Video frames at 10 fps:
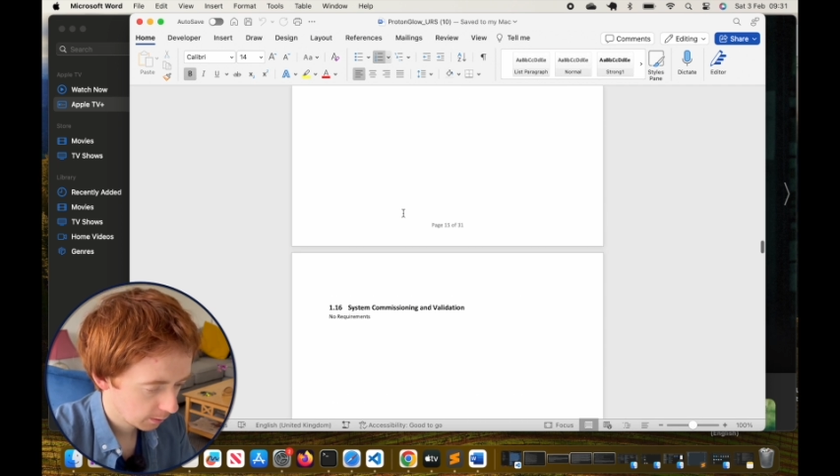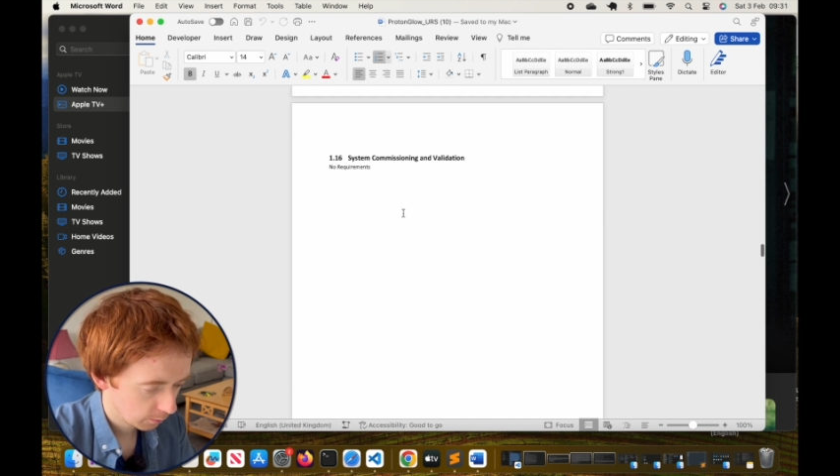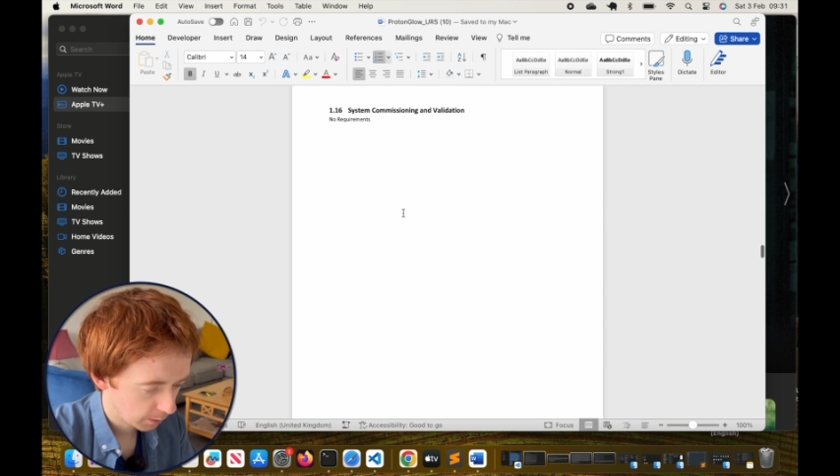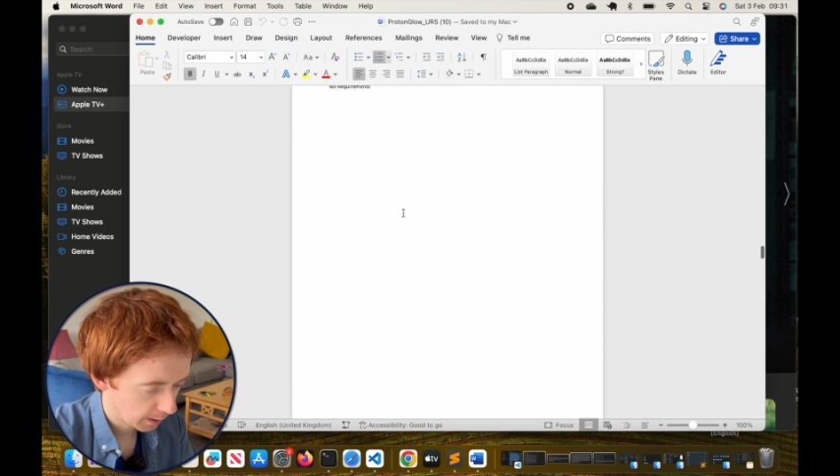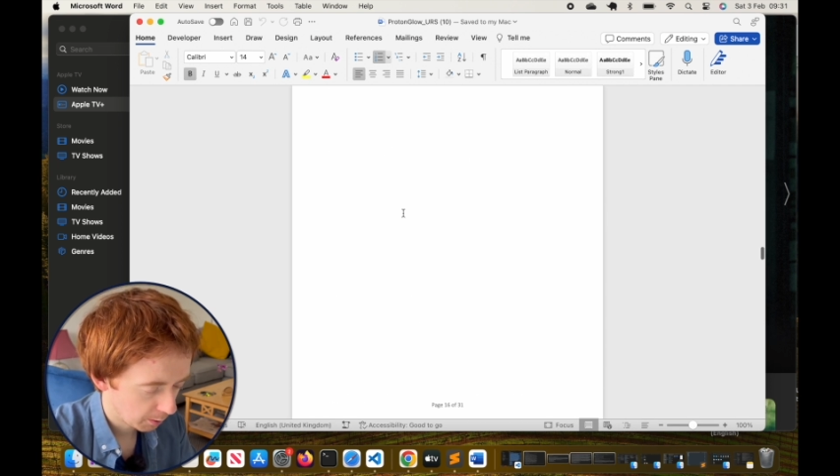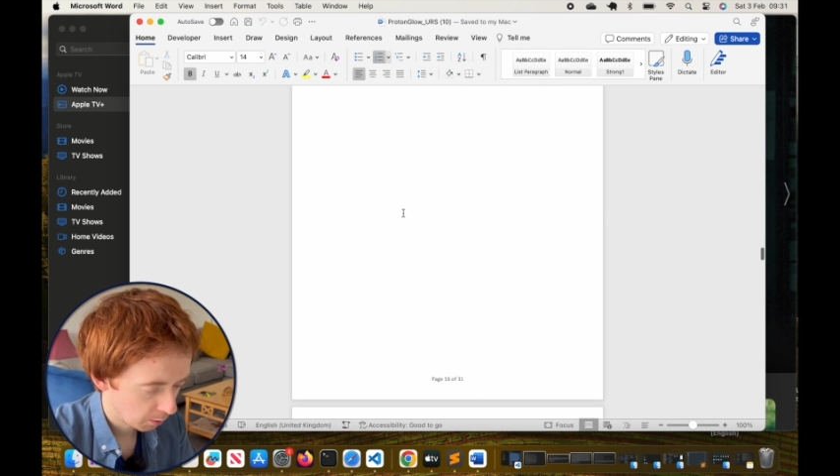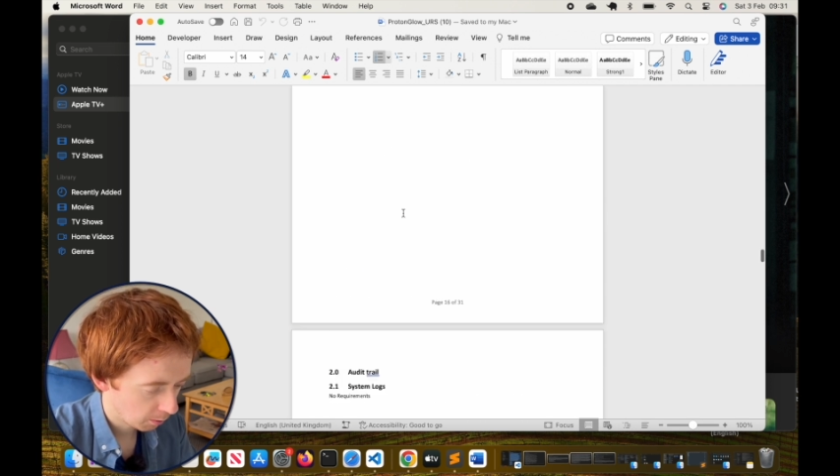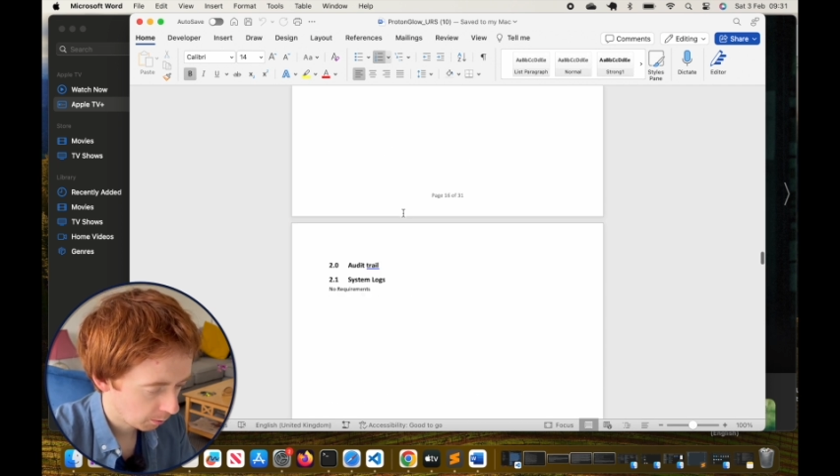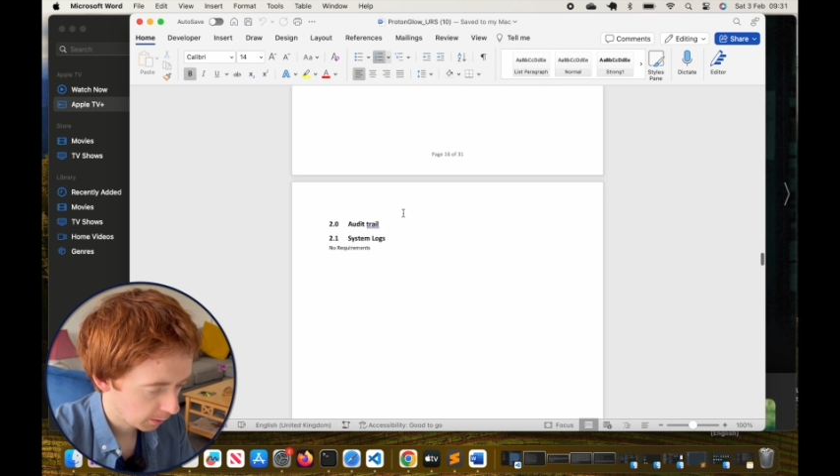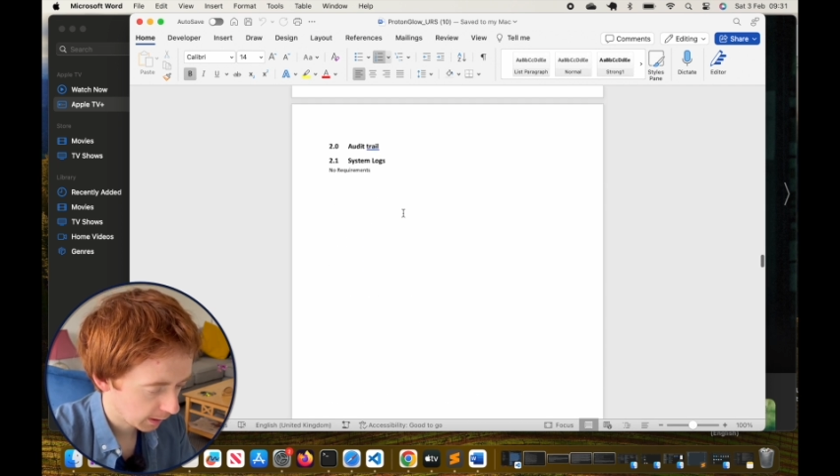If we keep
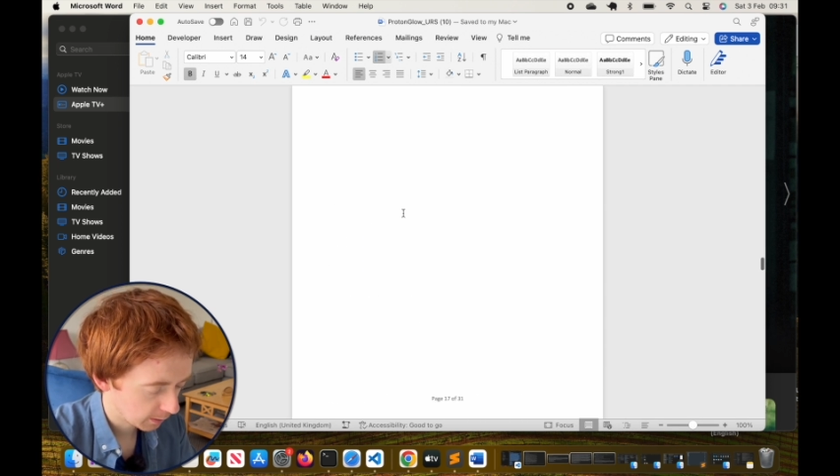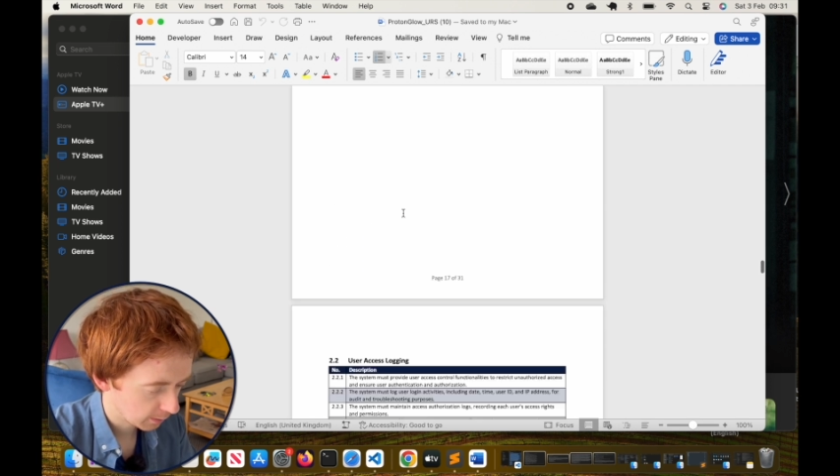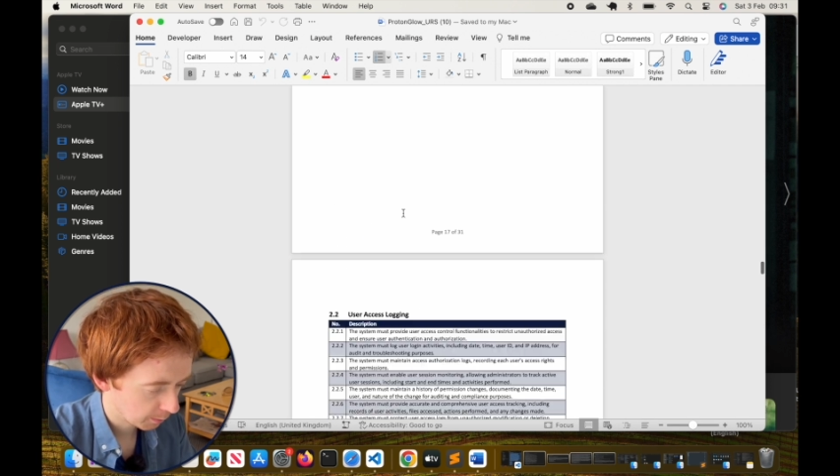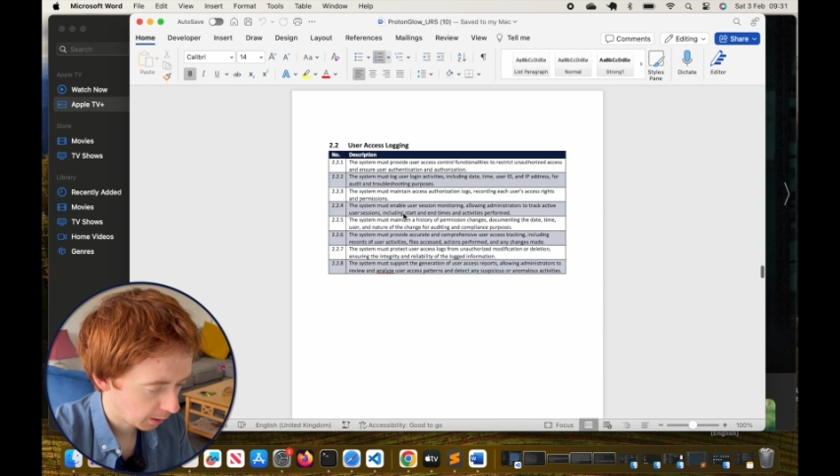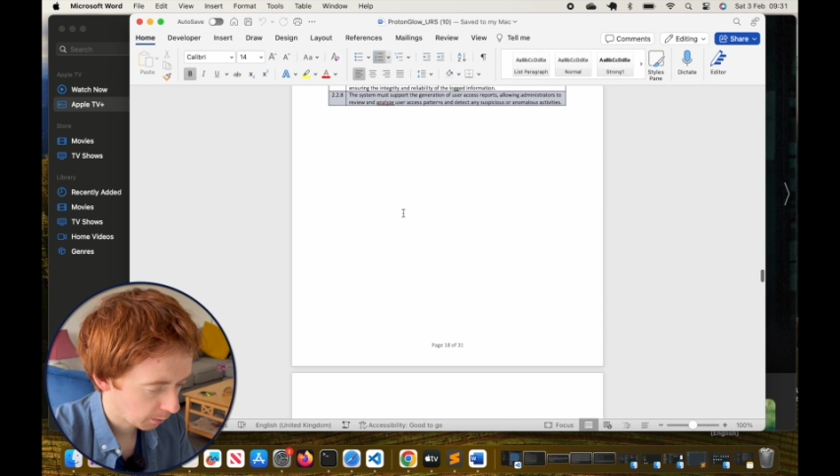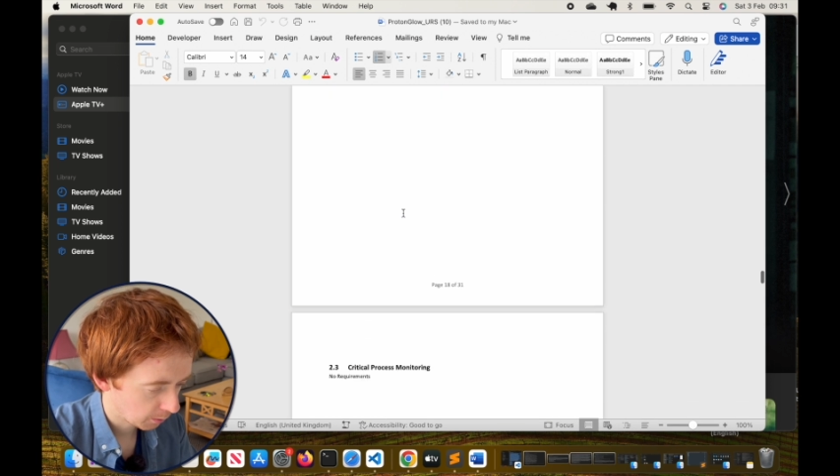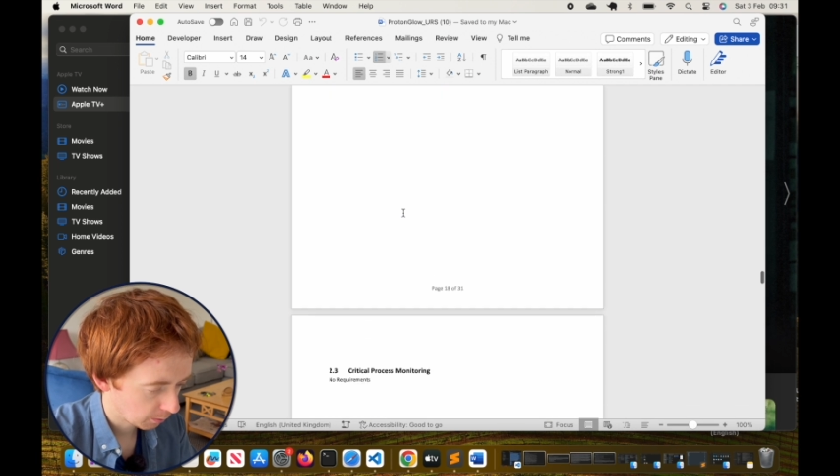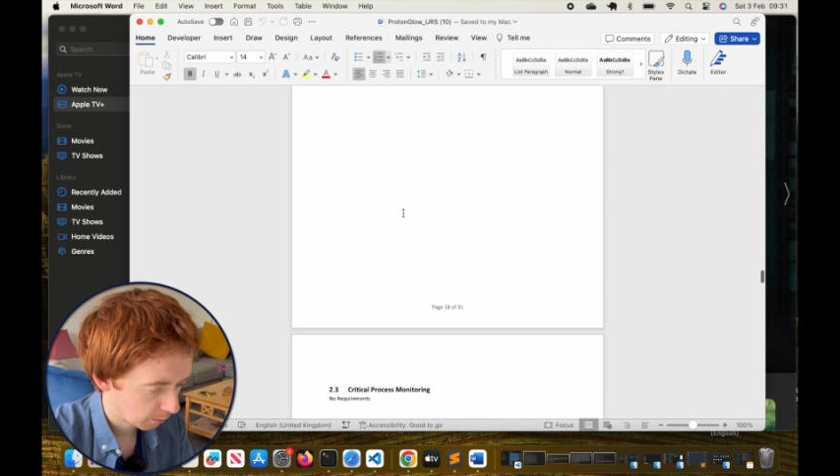going, we'll get to some of the other ones we're